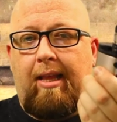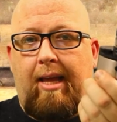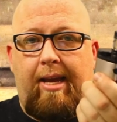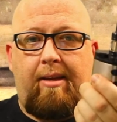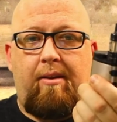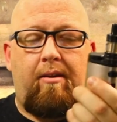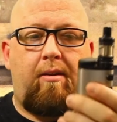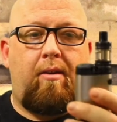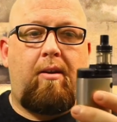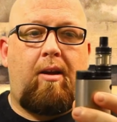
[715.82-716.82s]
I like.
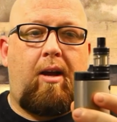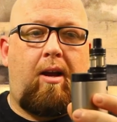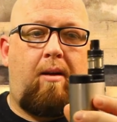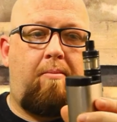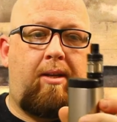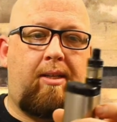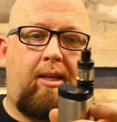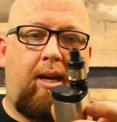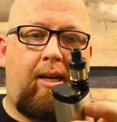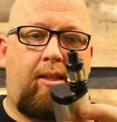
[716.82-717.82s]
It's a
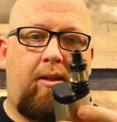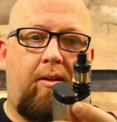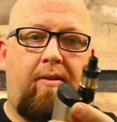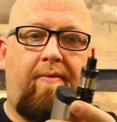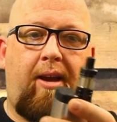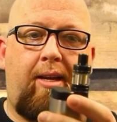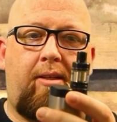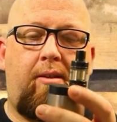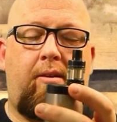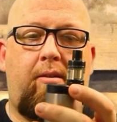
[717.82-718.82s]
nice little
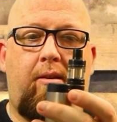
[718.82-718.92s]
device.